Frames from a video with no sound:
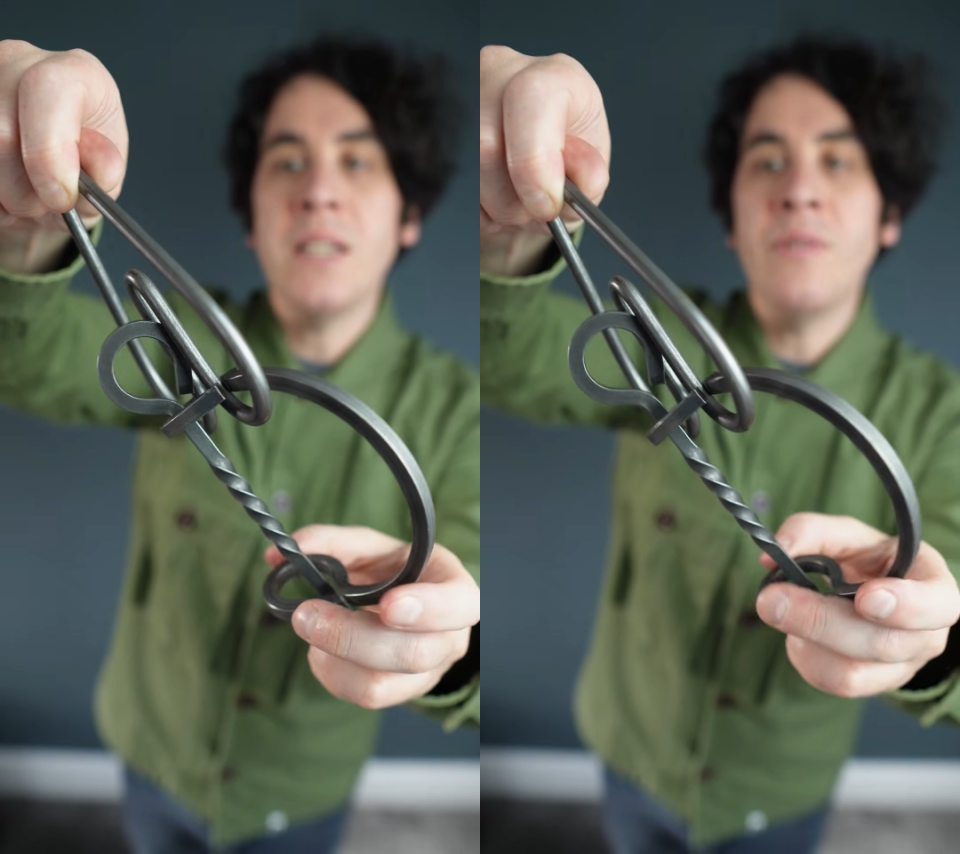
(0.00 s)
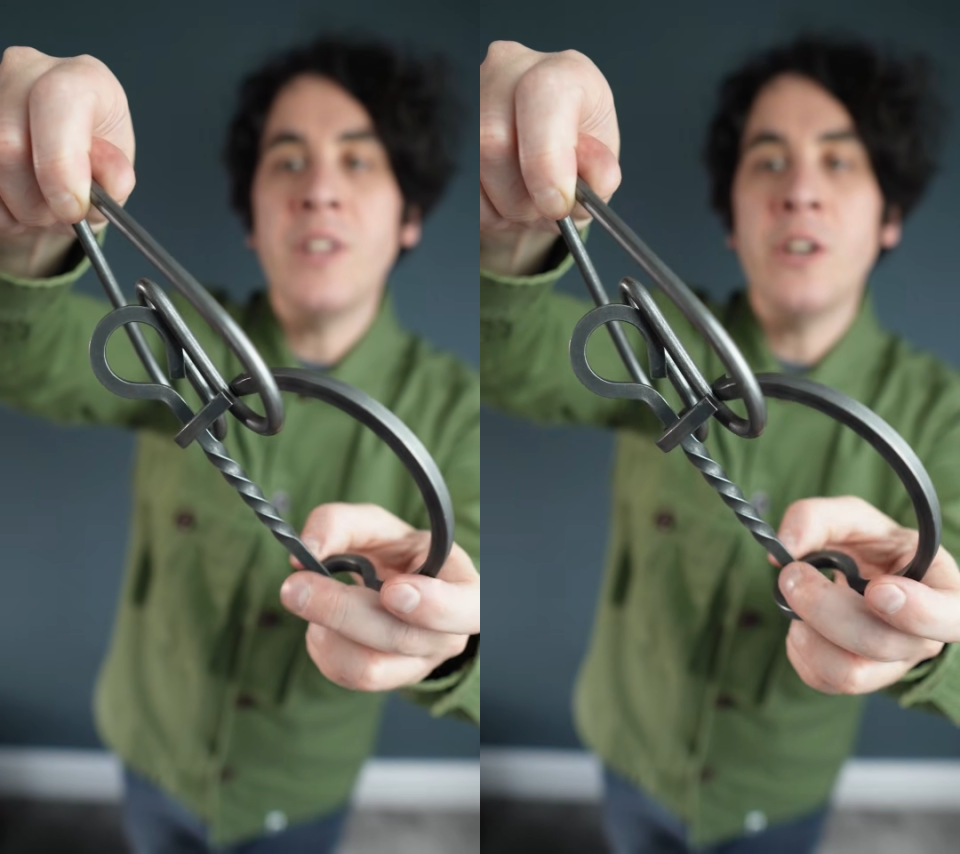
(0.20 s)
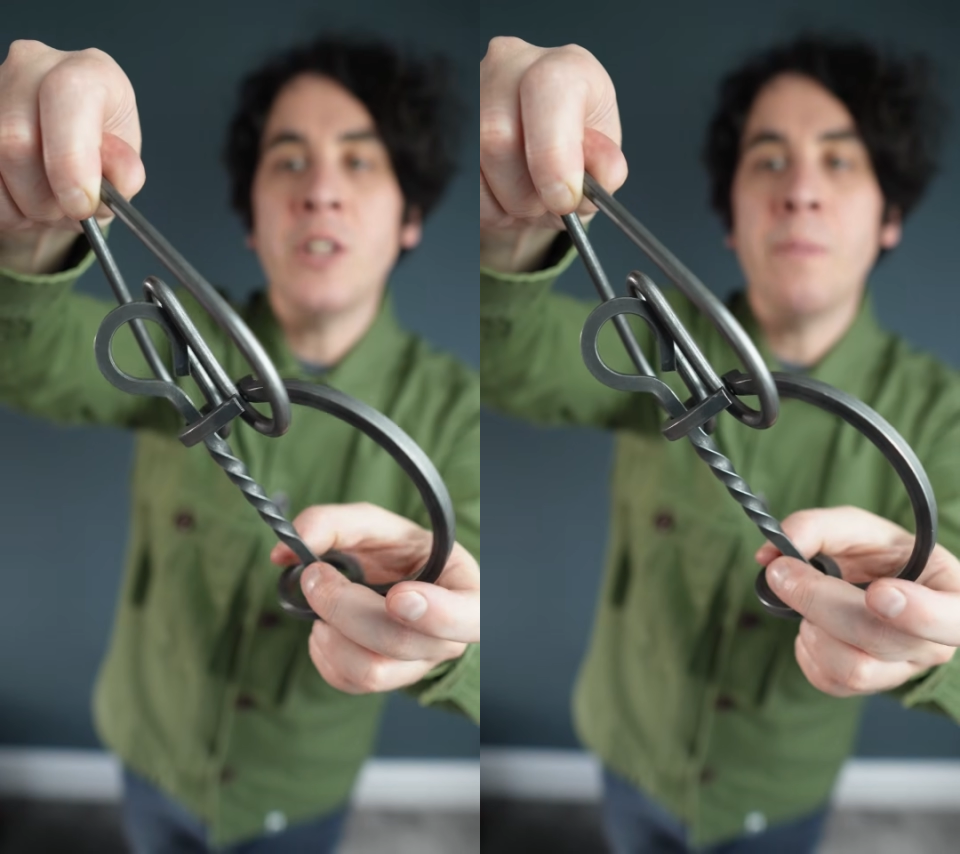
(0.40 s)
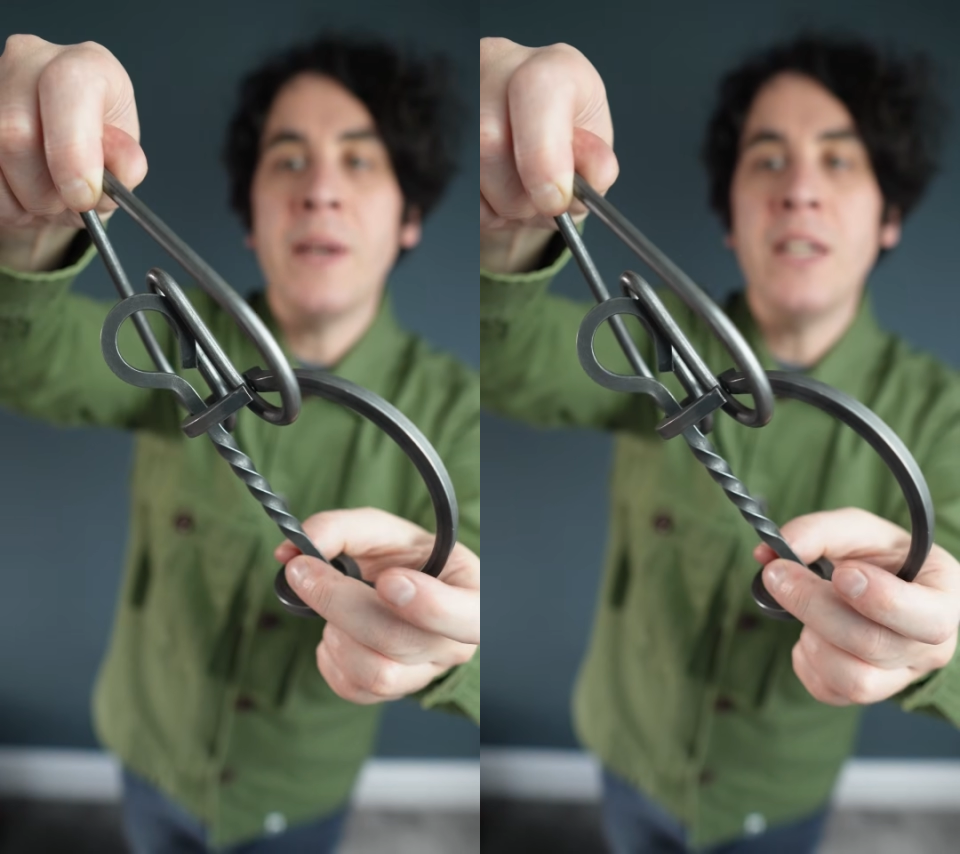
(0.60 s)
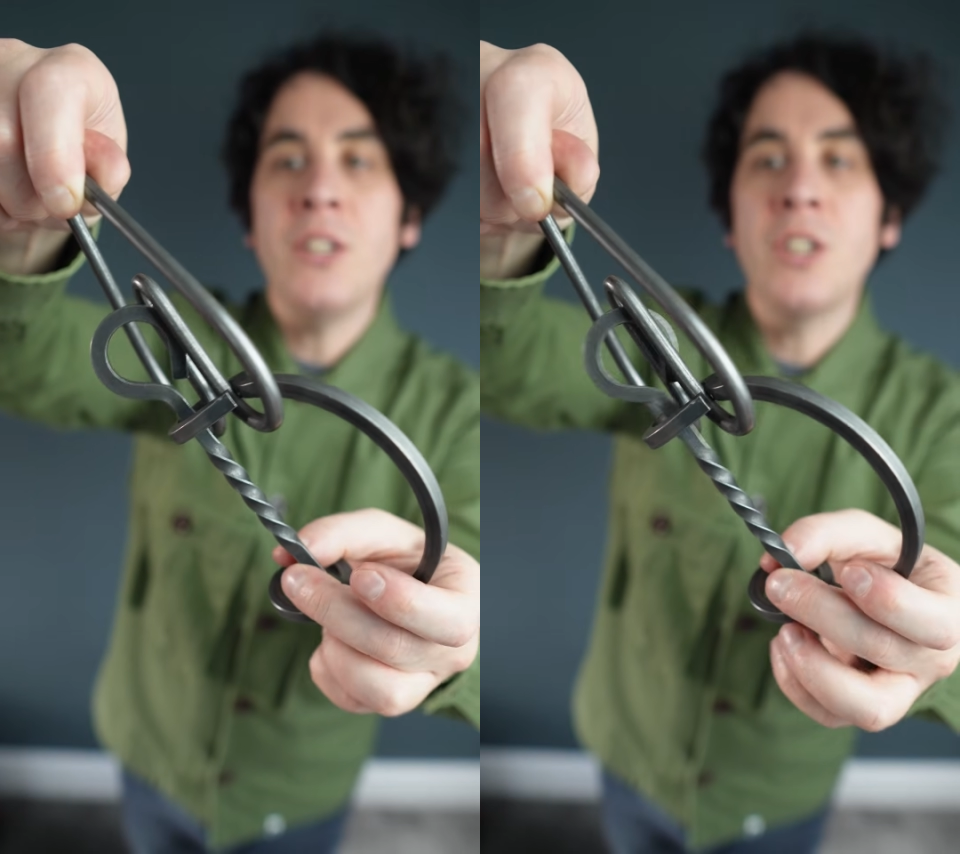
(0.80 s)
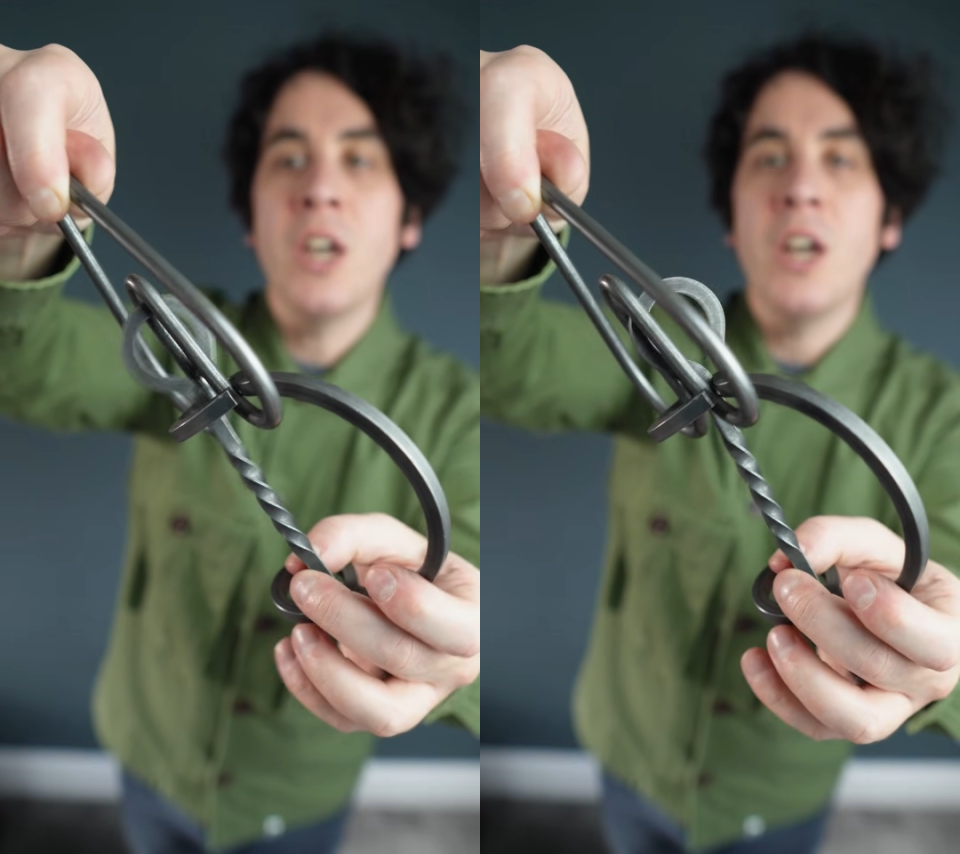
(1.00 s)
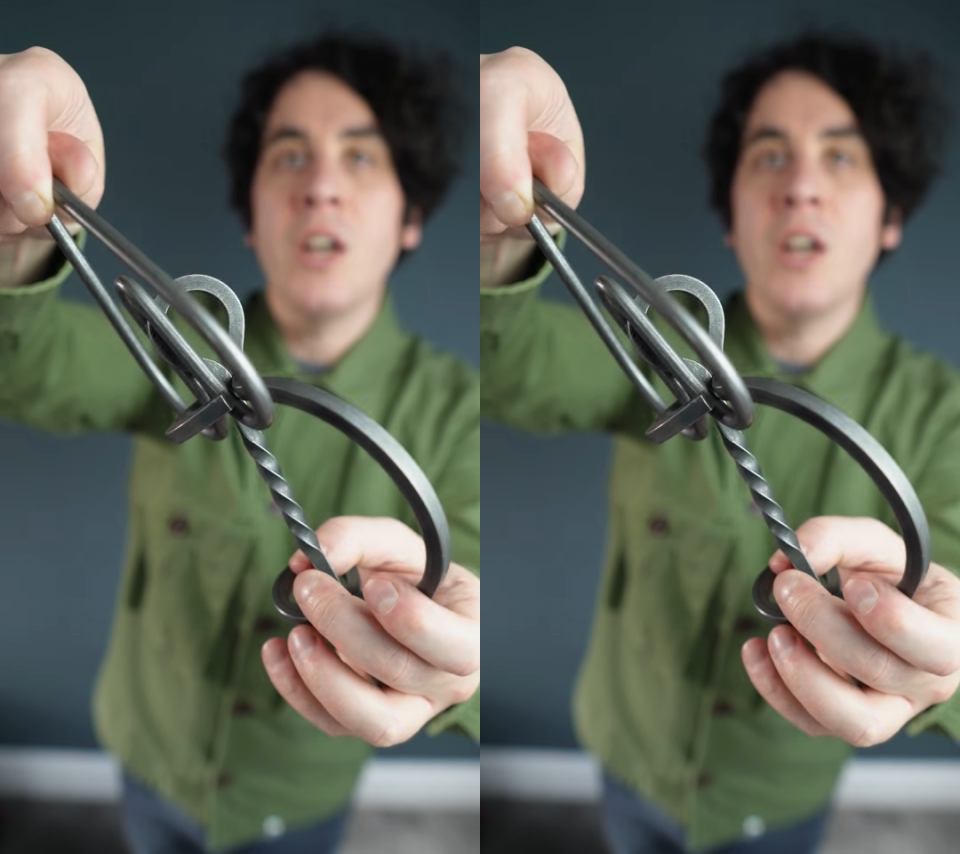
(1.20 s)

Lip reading: of the other piece